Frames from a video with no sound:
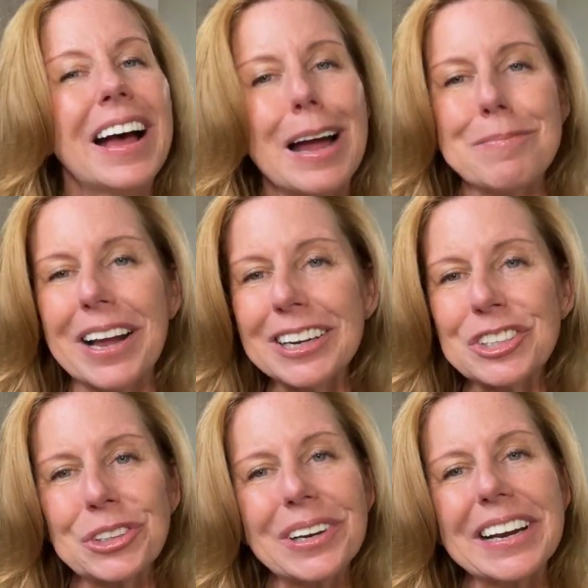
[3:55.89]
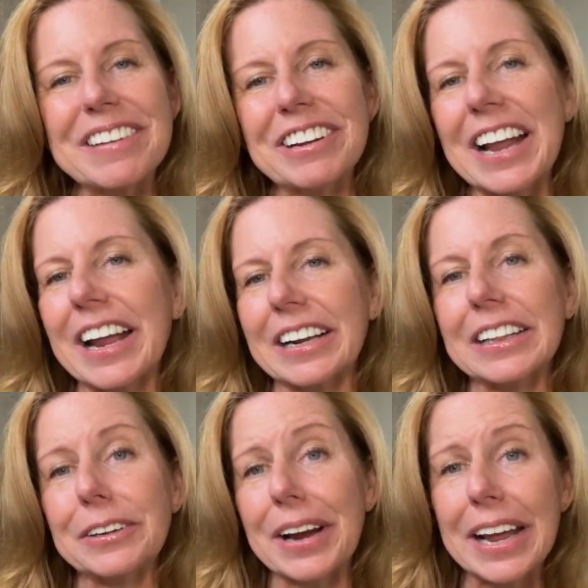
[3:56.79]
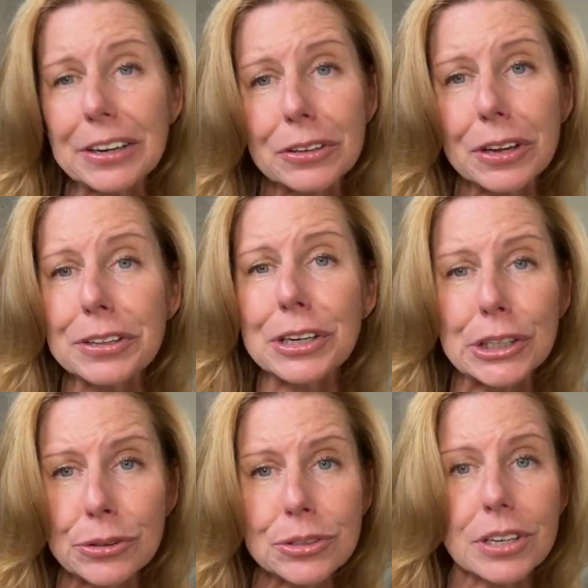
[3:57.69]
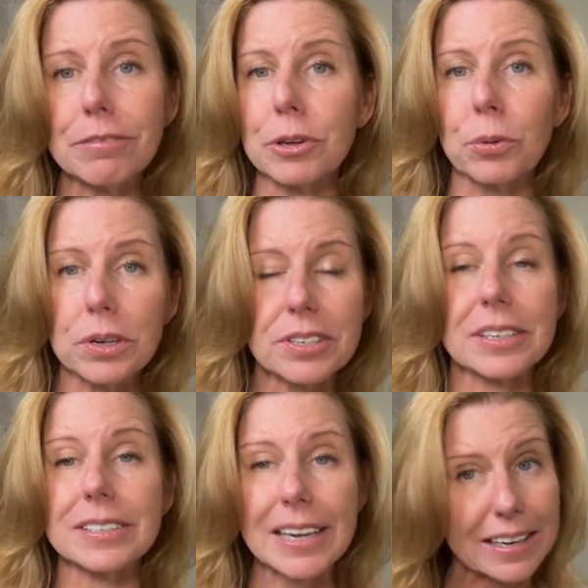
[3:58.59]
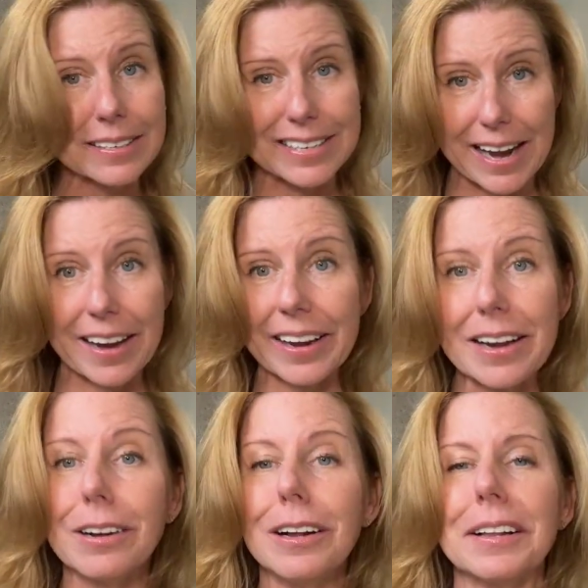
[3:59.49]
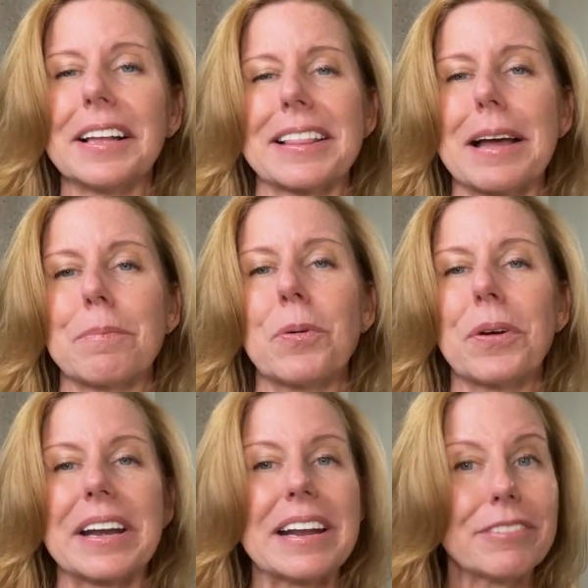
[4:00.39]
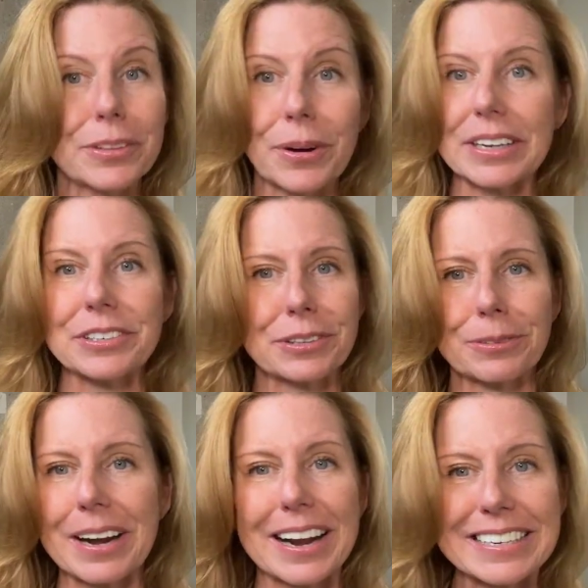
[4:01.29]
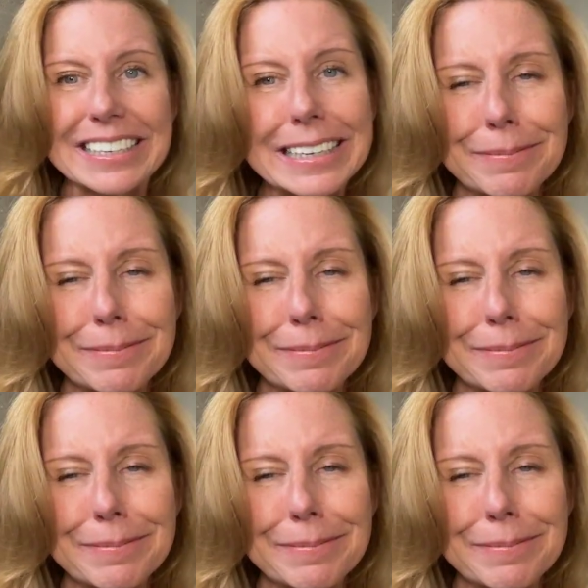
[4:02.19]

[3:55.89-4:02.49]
I'm not sure I even had a clear handle on the use of the words tech stack at all at that point, even though I used to run IT in